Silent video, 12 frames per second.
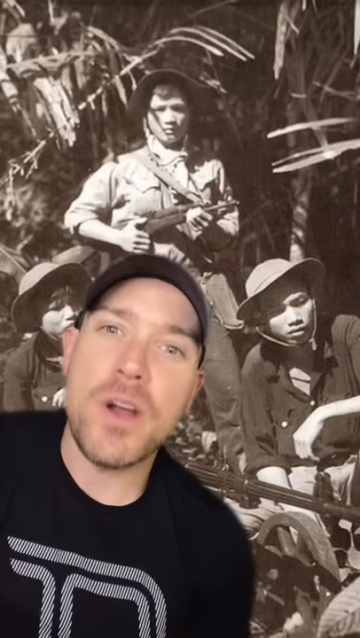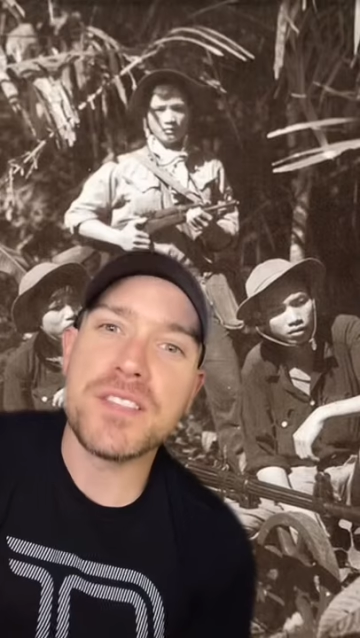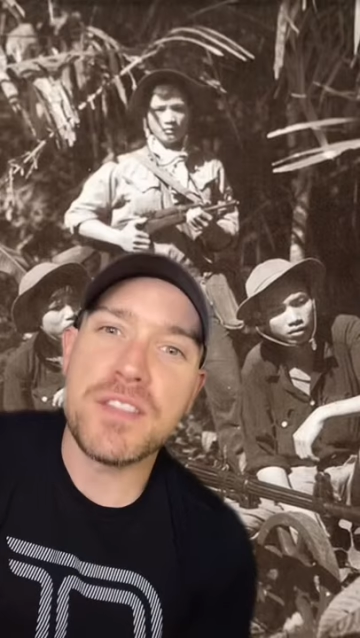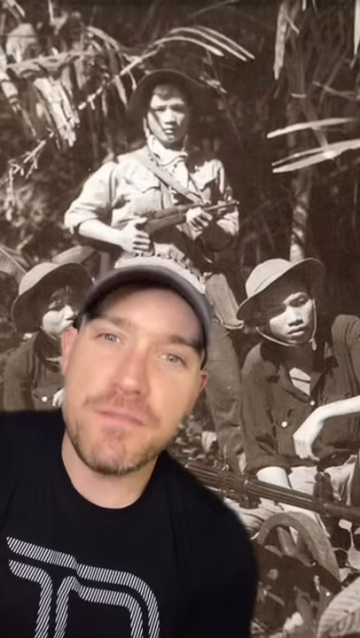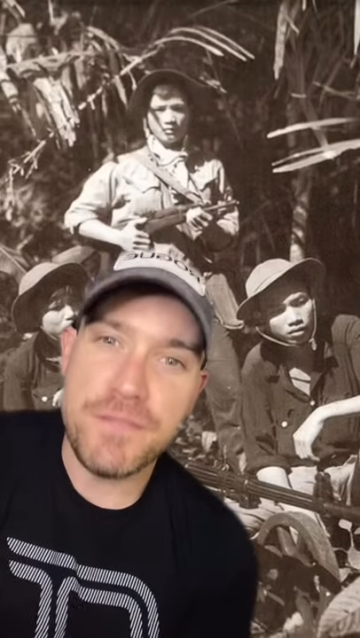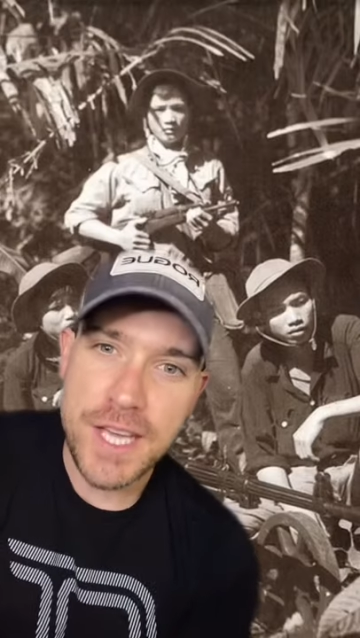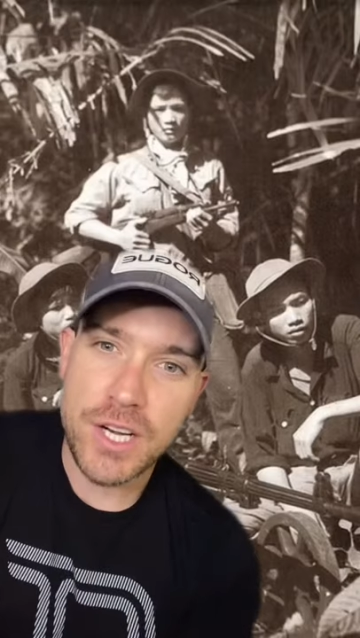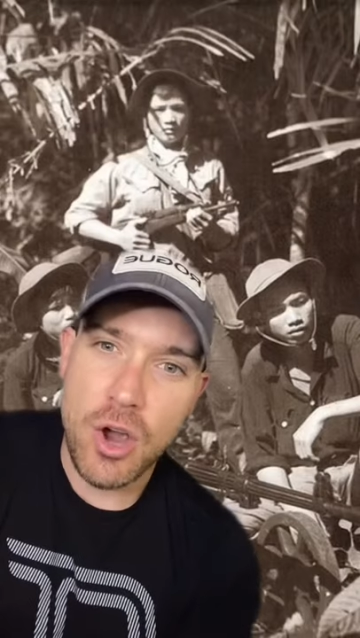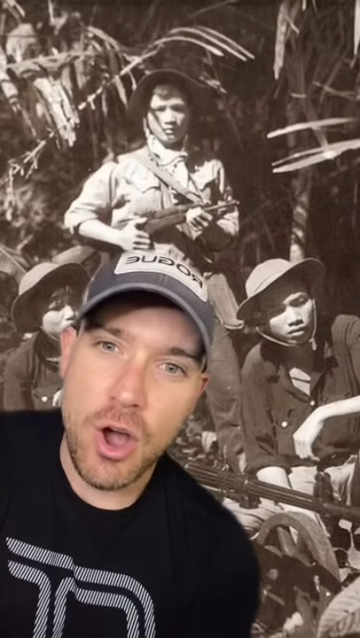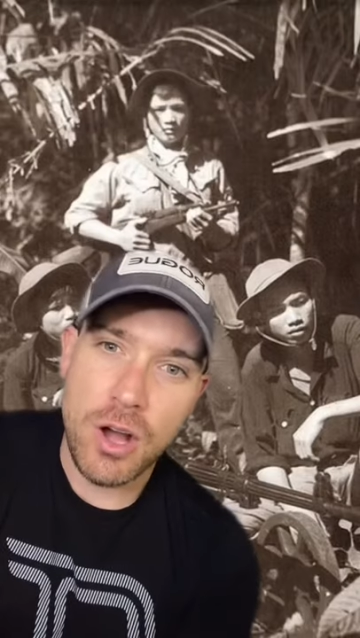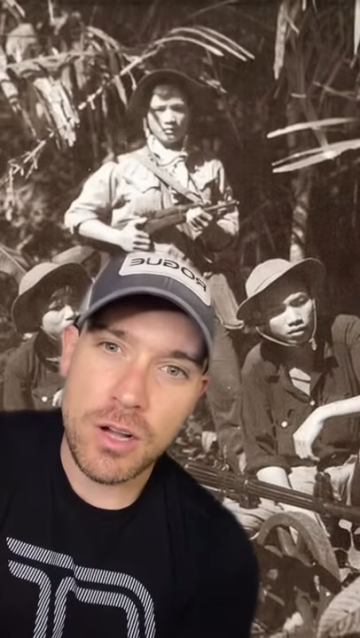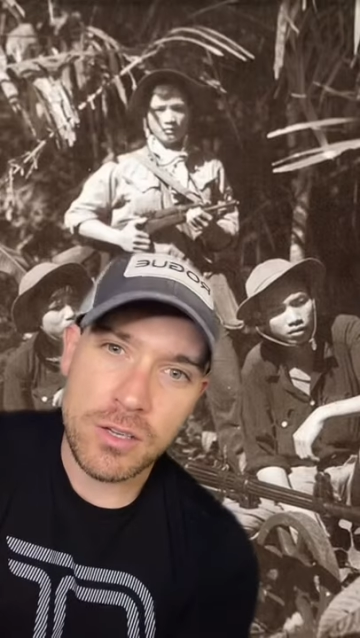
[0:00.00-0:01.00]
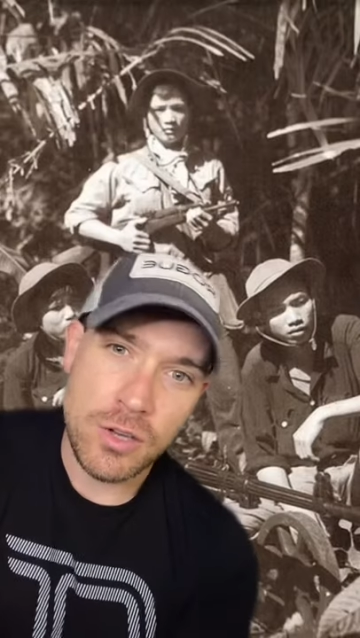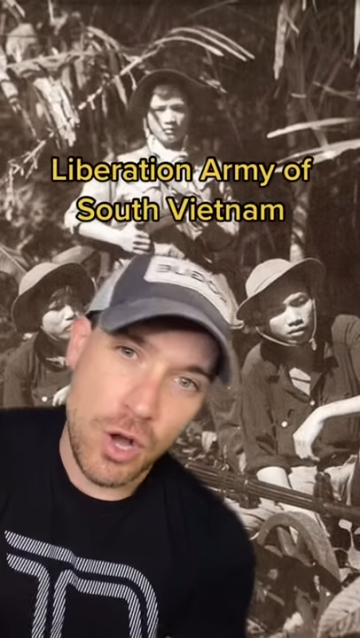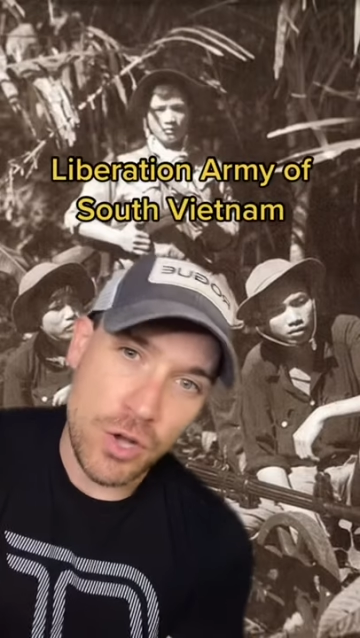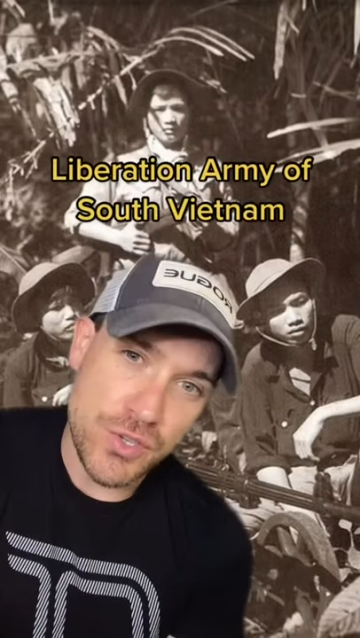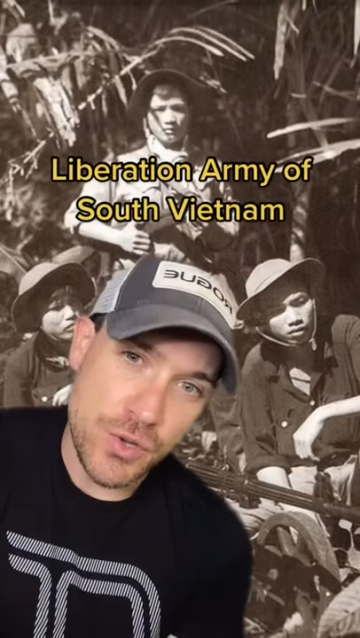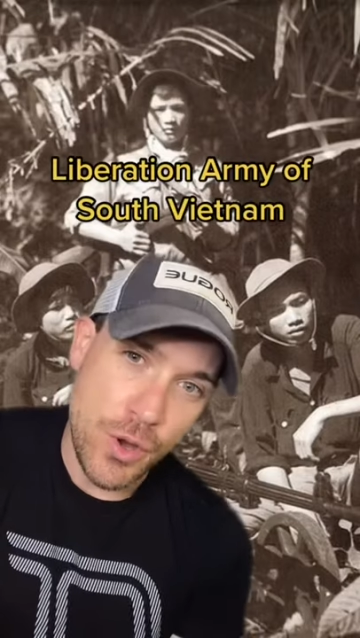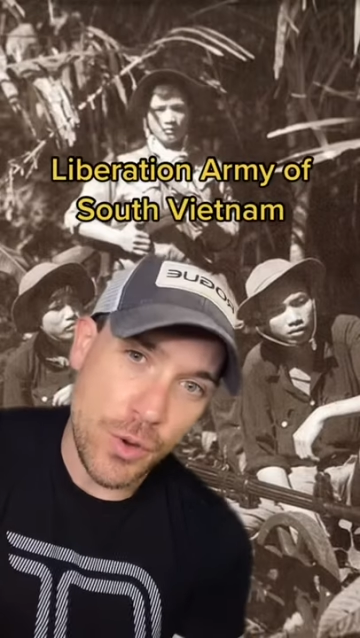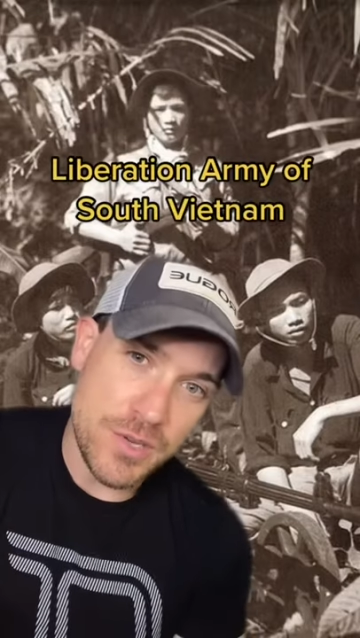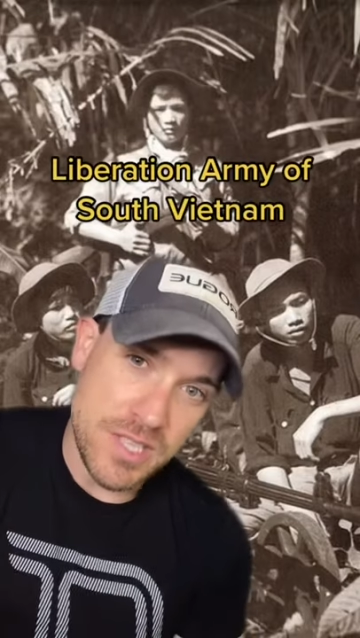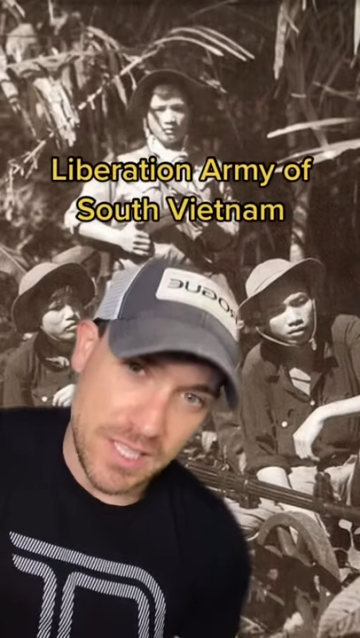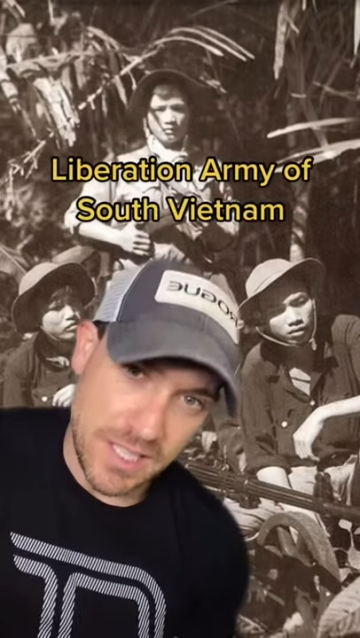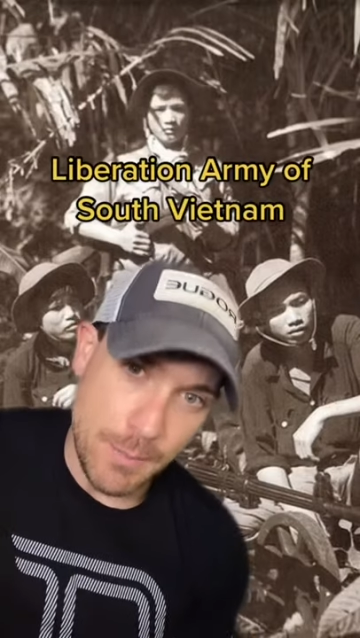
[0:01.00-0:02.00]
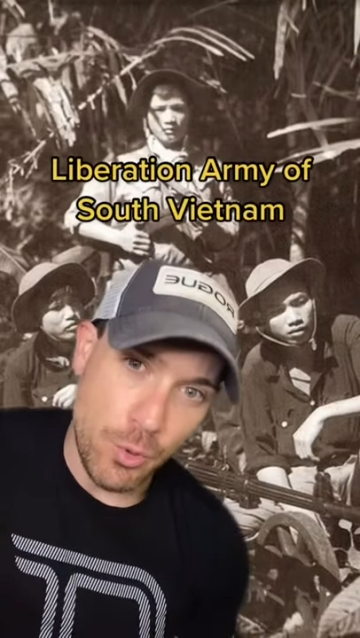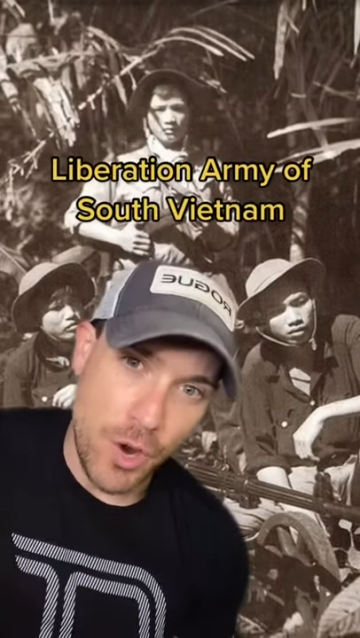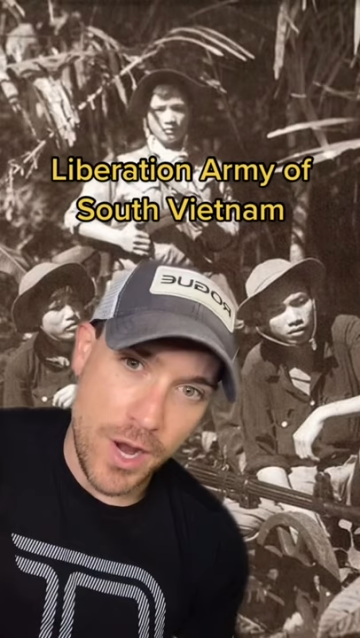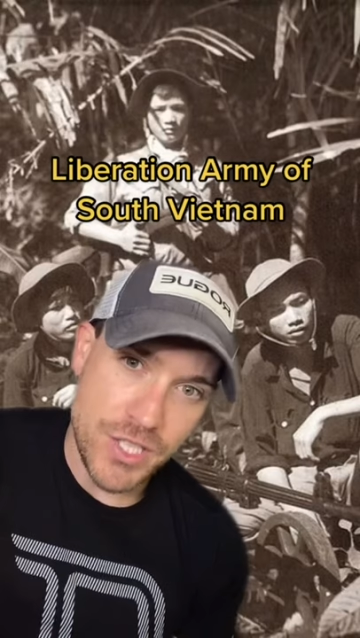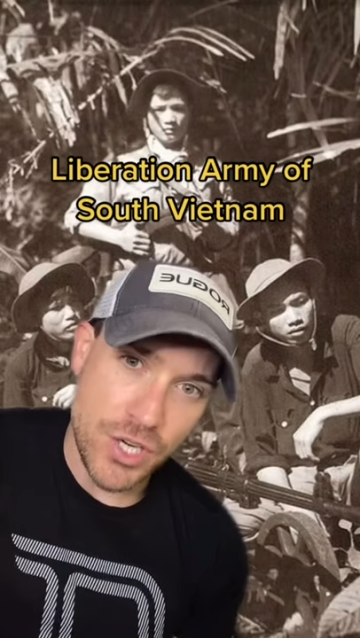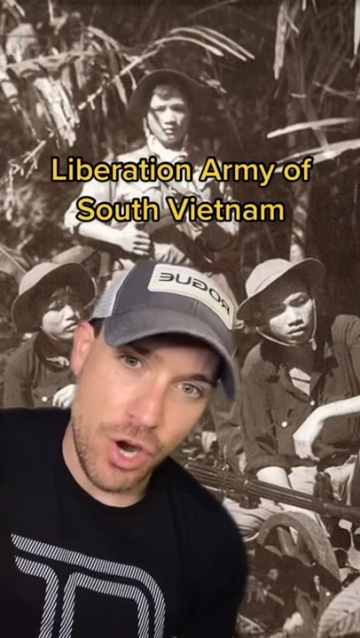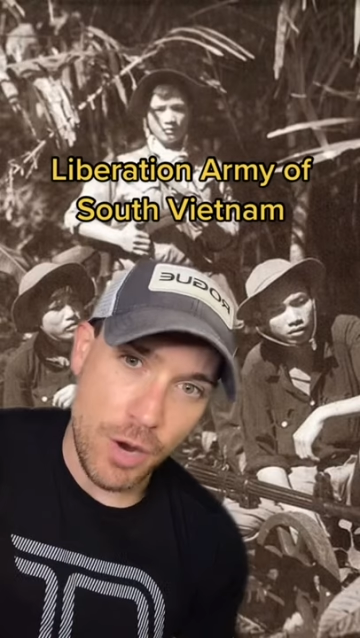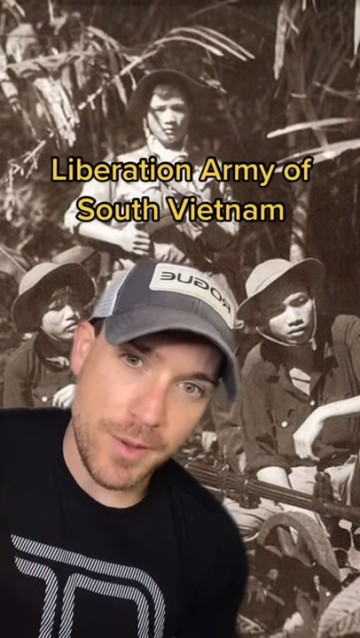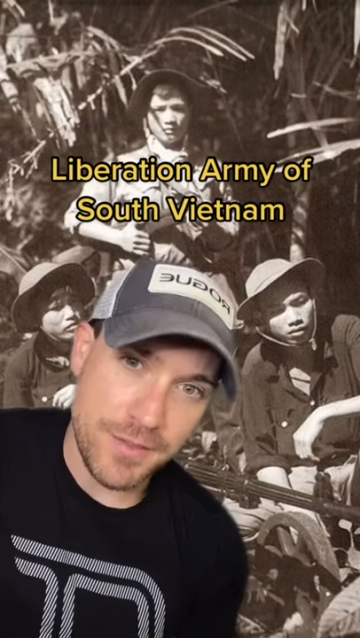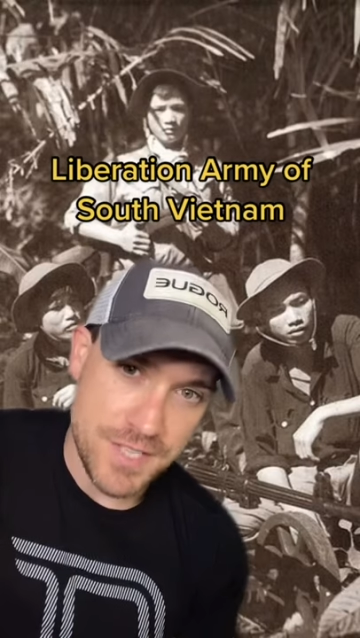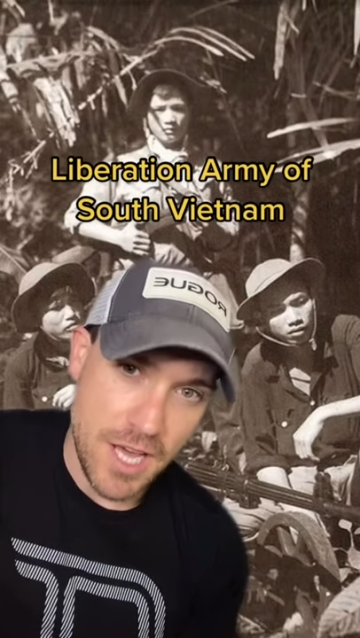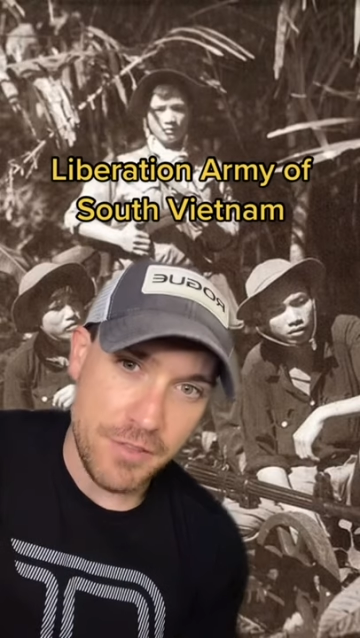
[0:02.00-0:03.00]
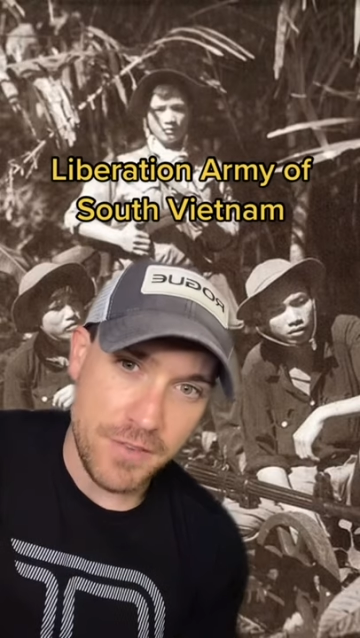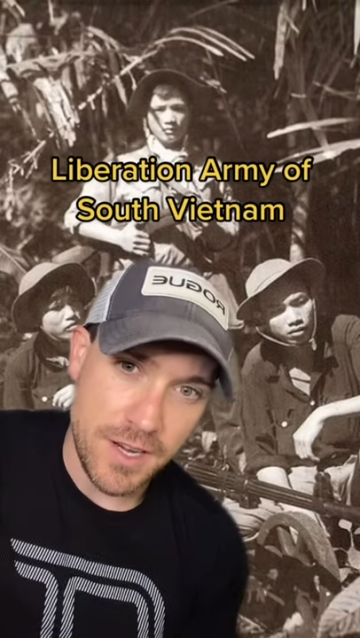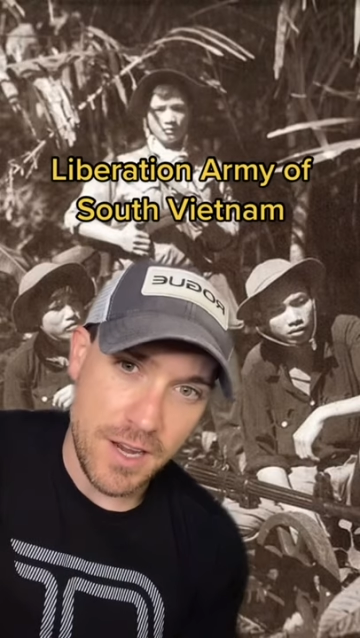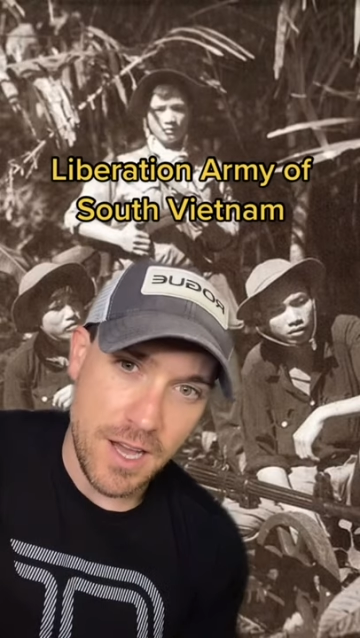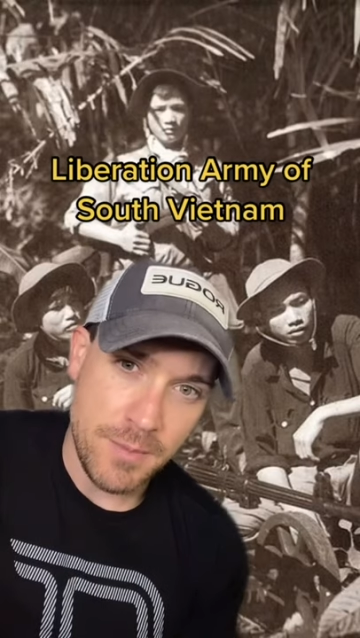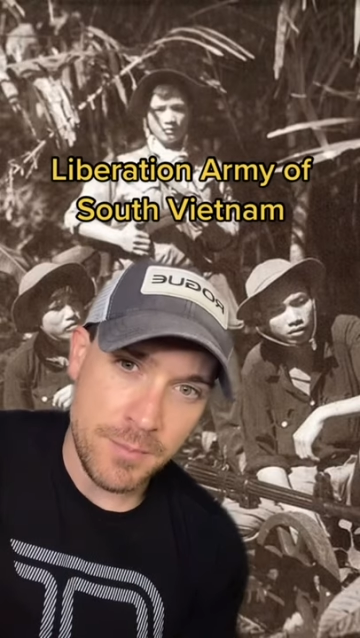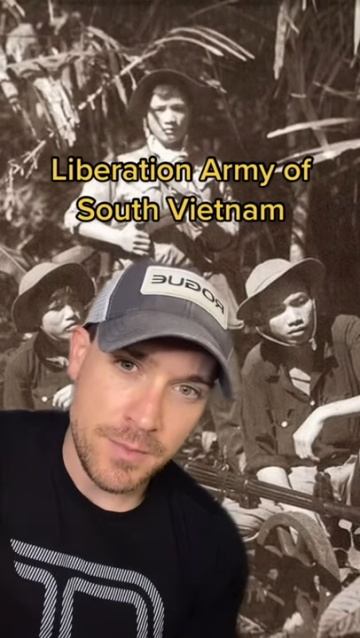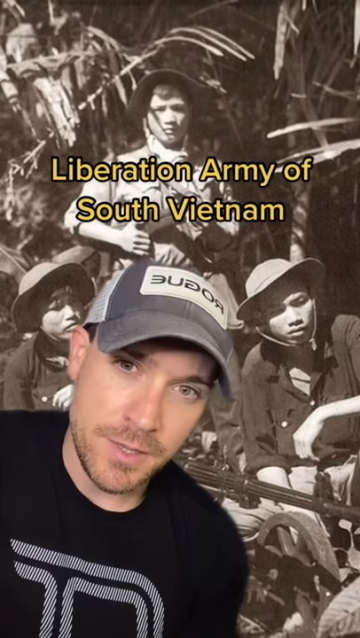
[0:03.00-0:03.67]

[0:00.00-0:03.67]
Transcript: the Viet Cong, also known as the Liberation Army of South Vietnam,